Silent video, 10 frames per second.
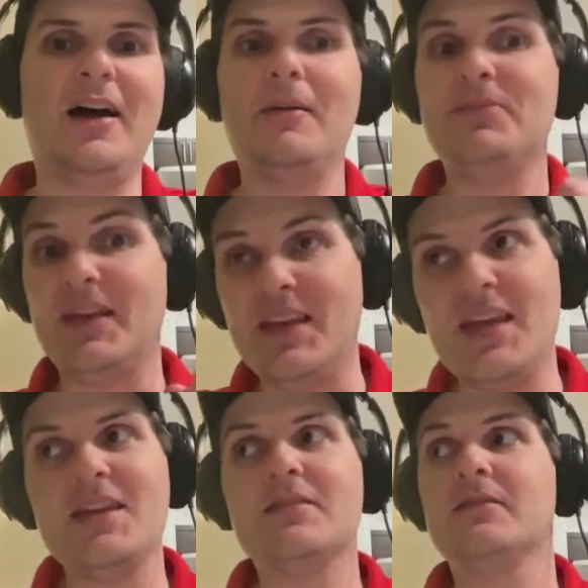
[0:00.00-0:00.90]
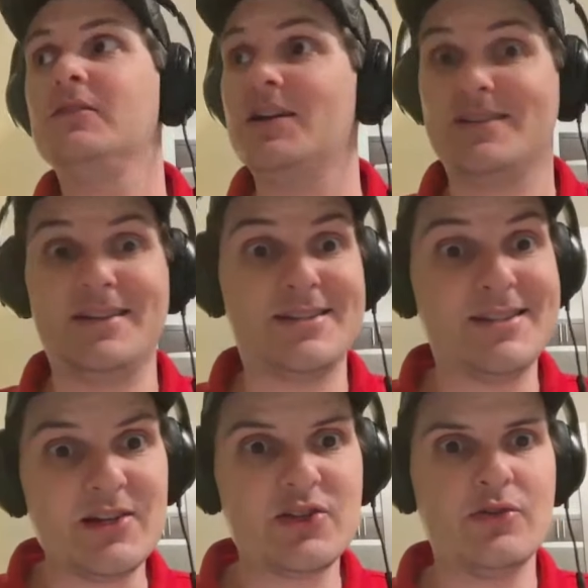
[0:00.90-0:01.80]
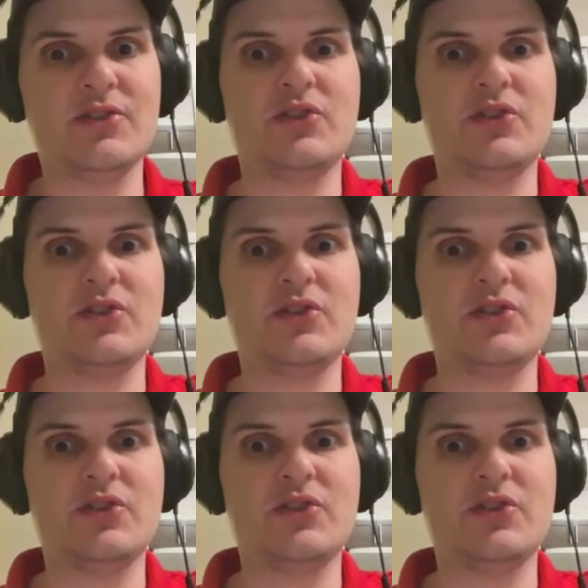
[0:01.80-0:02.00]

Um, the Heat lost to the Sixers,